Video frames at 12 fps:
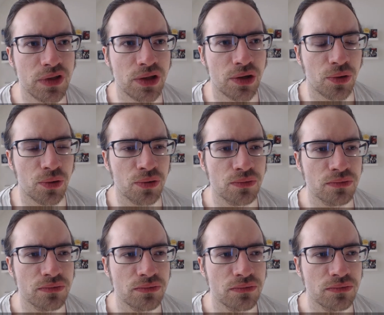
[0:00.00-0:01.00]
you know,
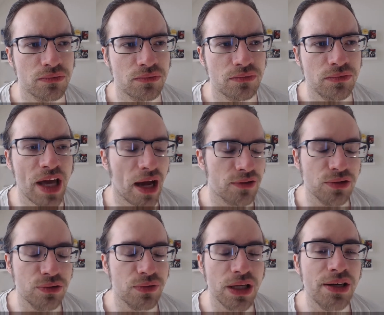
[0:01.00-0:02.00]
yeah,
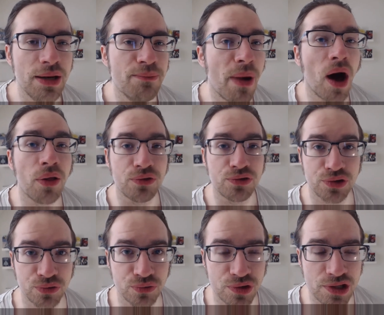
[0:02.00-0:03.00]
you it, it
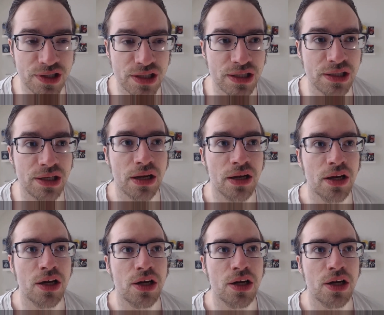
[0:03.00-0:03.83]
bothers you to see